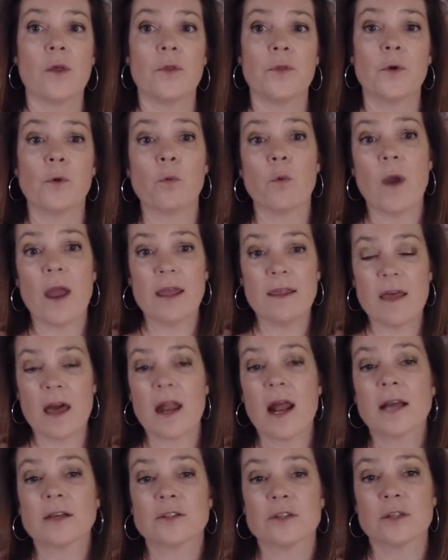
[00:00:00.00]
The way
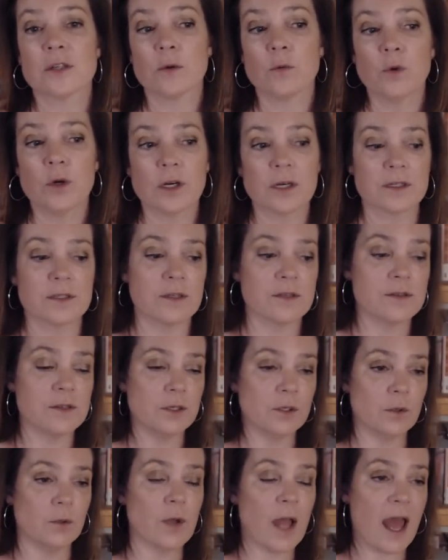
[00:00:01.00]
that actually works is
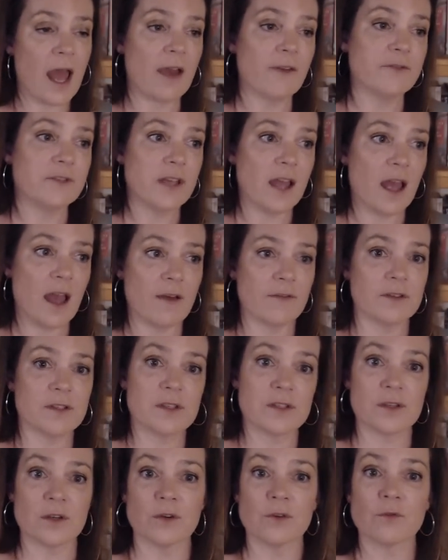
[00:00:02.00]
you have to have a
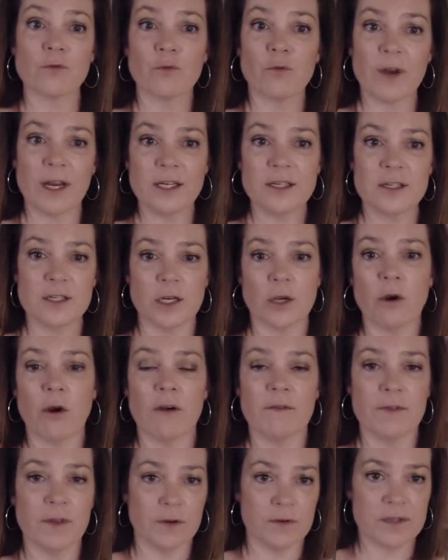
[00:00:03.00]
certain ratio
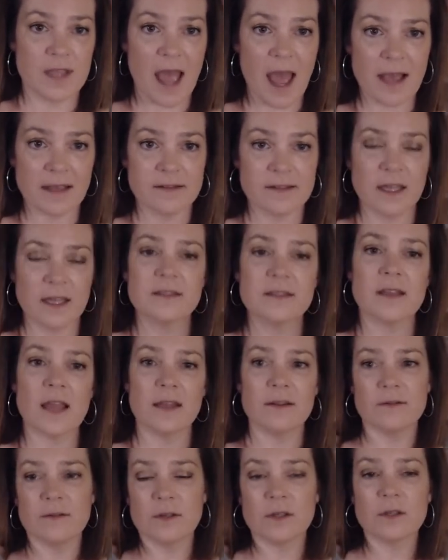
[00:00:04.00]
of those assets,
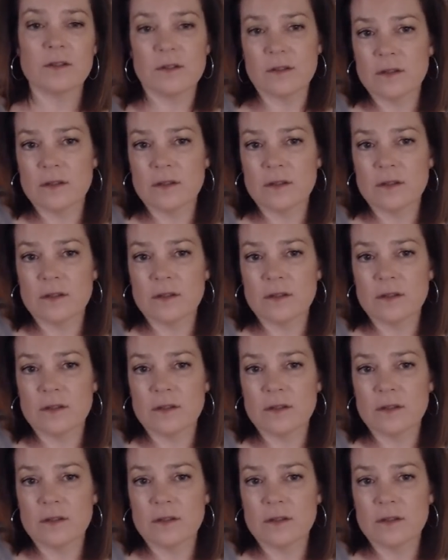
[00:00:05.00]
and